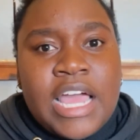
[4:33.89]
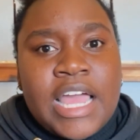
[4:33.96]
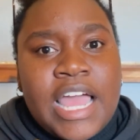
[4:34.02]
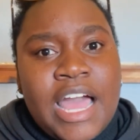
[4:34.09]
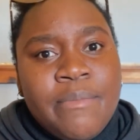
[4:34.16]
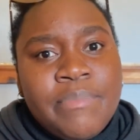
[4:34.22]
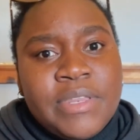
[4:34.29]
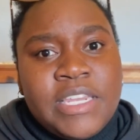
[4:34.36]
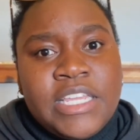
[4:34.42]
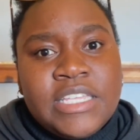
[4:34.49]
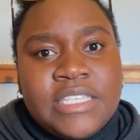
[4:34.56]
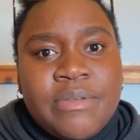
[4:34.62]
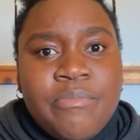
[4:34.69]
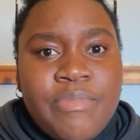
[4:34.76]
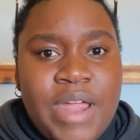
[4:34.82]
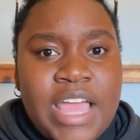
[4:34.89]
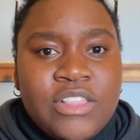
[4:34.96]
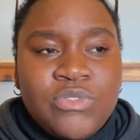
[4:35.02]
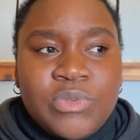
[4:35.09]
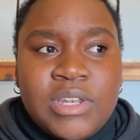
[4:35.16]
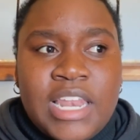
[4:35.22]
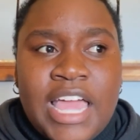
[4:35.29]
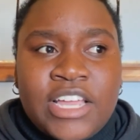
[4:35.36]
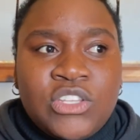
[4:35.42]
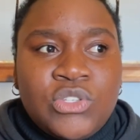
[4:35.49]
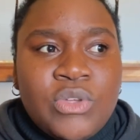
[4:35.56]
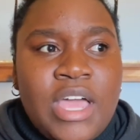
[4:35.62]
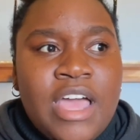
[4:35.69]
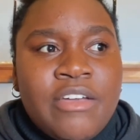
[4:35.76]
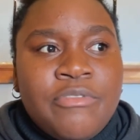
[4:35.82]
Companies and brands would like
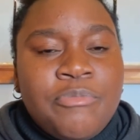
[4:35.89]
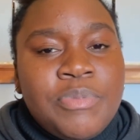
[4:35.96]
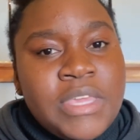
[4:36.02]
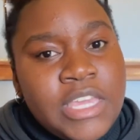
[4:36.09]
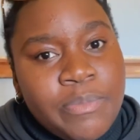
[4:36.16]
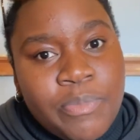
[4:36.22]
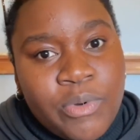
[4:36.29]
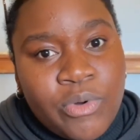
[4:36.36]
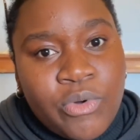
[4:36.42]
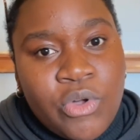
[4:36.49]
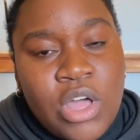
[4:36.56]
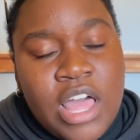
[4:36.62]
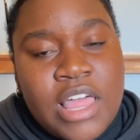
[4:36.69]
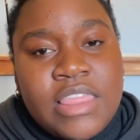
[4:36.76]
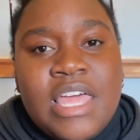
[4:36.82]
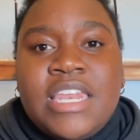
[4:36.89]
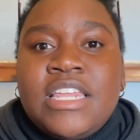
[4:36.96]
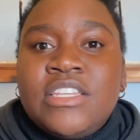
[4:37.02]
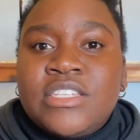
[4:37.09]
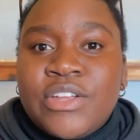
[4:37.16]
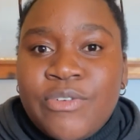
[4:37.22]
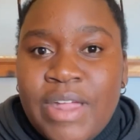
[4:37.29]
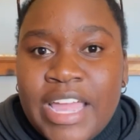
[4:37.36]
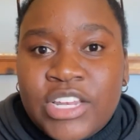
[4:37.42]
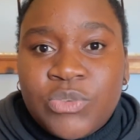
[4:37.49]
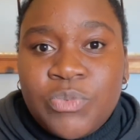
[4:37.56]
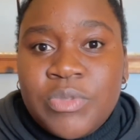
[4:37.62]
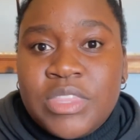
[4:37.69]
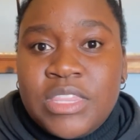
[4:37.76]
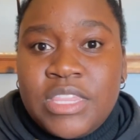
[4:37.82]
to have people that
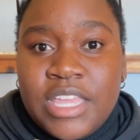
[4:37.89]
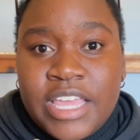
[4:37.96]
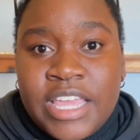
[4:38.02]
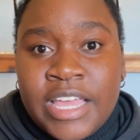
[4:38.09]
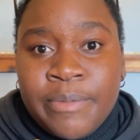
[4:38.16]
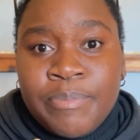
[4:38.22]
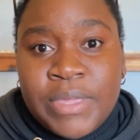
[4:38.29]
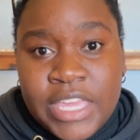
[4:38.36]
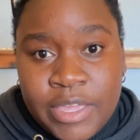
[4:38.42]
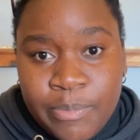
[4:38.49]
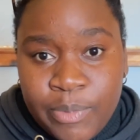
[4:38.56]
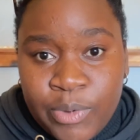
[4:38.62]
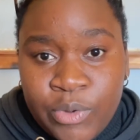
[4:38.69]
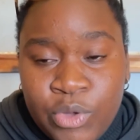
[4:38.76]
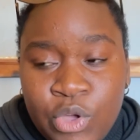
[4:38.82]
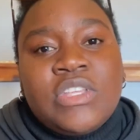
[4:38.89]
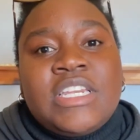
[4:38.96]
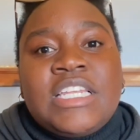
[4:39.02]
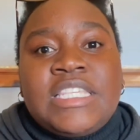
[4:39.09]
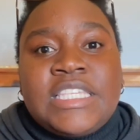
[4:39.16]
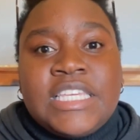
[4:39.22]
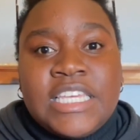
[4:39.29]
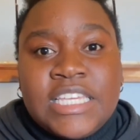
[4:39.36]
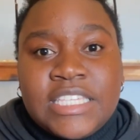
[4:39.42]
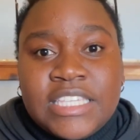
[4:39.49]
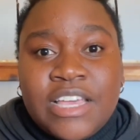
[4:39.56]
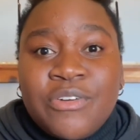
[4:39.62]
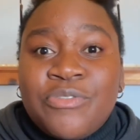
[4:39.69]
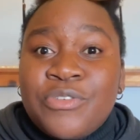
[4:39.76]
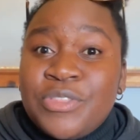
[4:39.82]
interact with their people, but it's
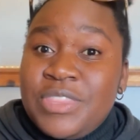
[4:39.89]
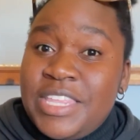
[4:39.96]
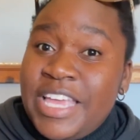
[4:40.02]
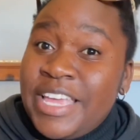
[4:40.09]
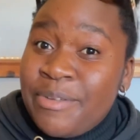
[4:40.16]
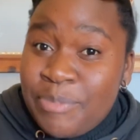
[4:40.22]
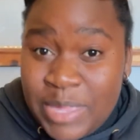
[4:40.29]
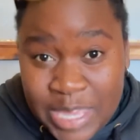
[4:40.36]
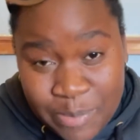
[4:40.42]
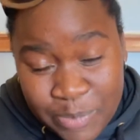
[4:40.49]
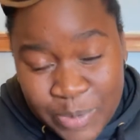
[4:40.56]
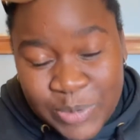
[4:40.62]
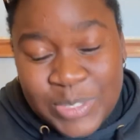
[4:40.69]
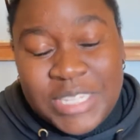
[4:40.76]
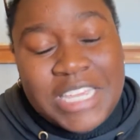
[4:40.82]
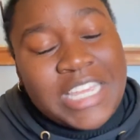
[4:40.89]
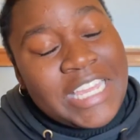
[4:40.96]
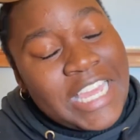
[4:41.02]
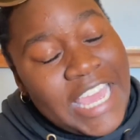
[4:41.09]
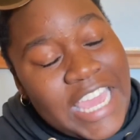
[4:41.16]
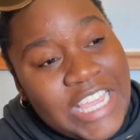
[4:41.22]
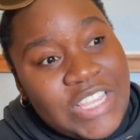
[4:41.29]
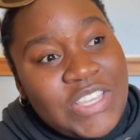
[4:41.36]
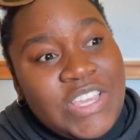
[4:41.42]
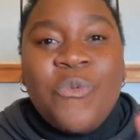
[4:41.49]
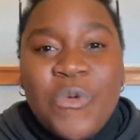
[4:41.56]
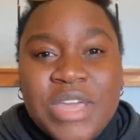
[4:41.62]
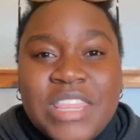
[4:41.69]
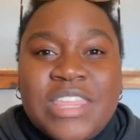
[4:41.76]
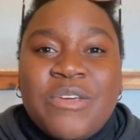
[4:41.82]
easier for their people to engage
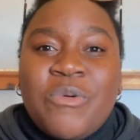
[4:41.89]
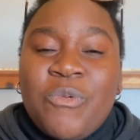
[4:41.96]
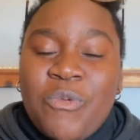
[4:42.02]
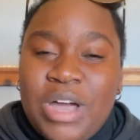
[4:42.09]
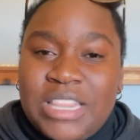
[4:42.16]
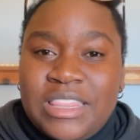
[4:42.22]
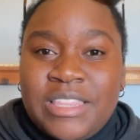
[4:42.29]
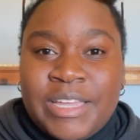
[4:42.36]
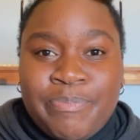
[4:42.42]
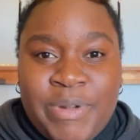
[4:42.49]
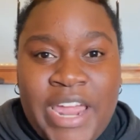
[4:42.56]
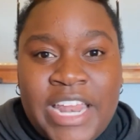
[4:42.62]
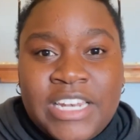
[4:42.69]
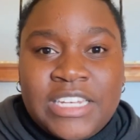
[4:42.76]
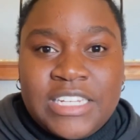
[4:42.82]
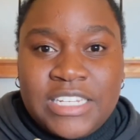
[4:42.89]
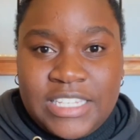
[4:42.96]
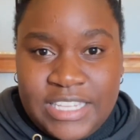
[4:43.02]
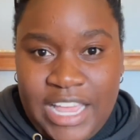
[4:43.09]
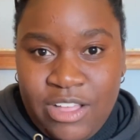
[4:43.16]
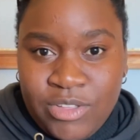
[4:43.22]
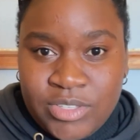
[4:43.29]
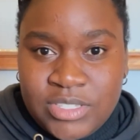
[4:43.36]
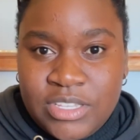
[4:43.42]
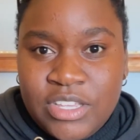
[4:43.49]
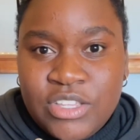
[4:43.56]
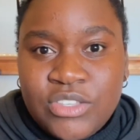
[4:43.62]
with what the brand sells.